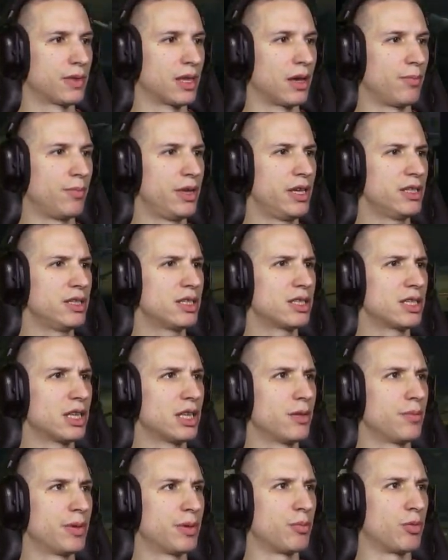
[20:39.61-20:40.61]
I'm playing this a
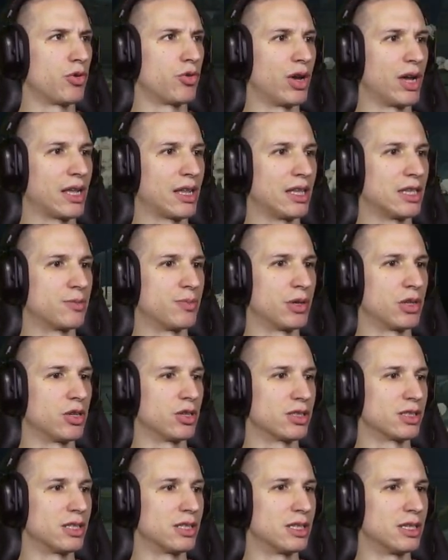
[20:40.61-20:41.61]
little bit more reckless
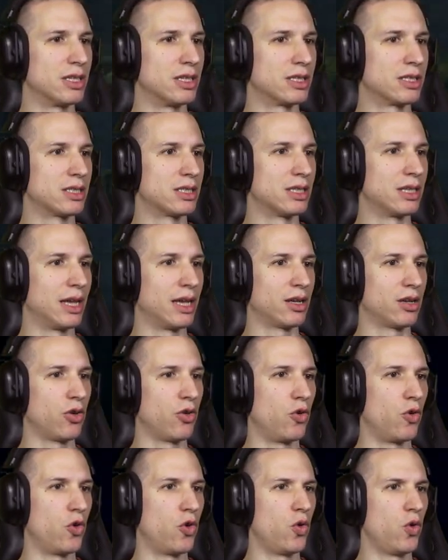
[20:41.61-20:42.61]
because this is like
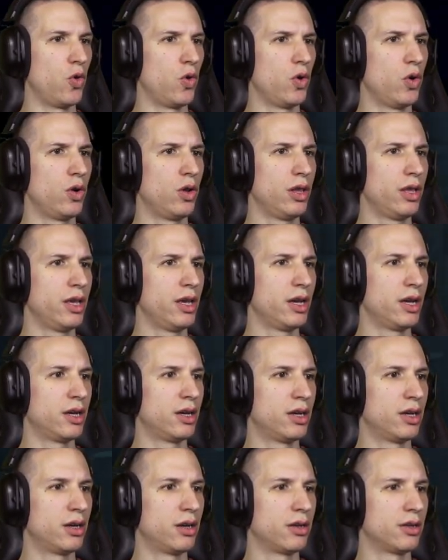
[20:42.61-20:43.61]

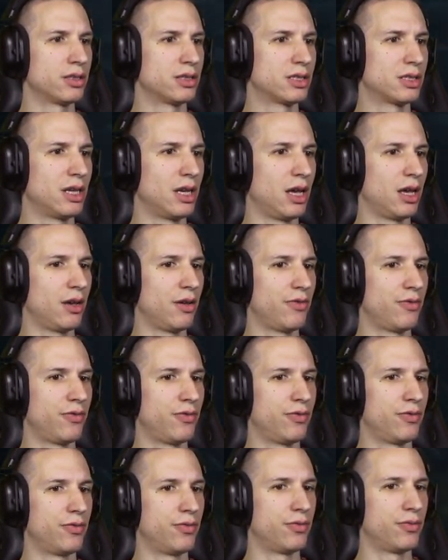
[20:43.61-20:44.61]
earlier
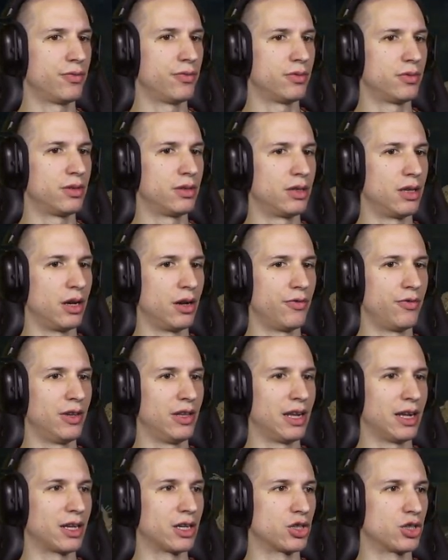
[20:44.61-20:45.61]
stuff that I
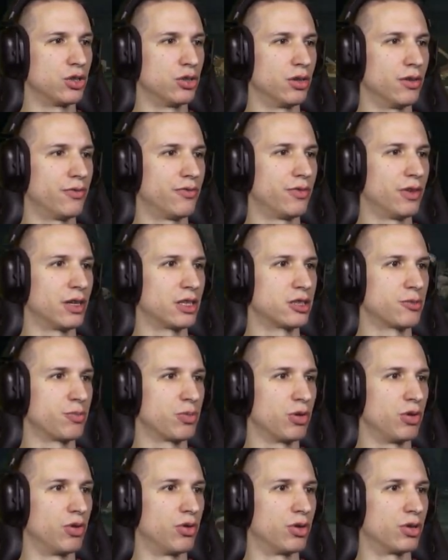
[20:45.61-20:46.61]
feel like I should have
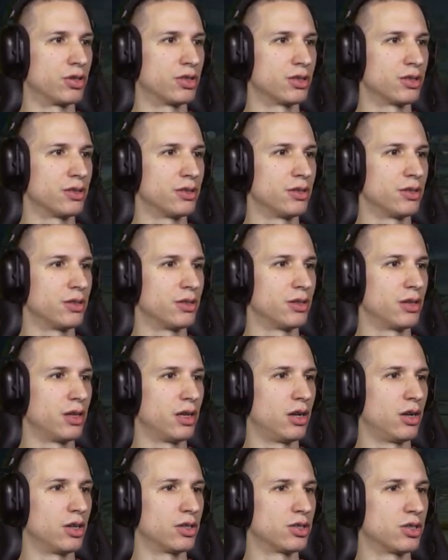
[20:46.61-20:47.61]
explored
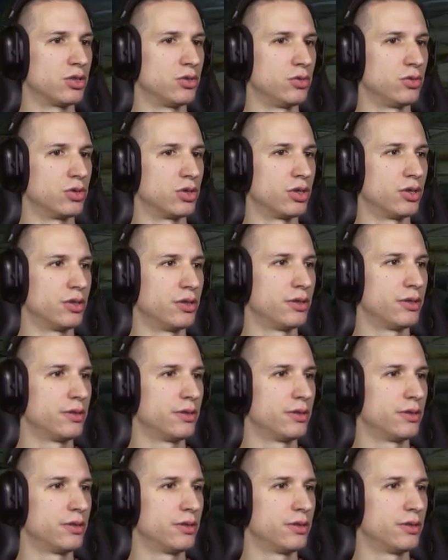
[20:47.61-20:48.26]
a lot sooner.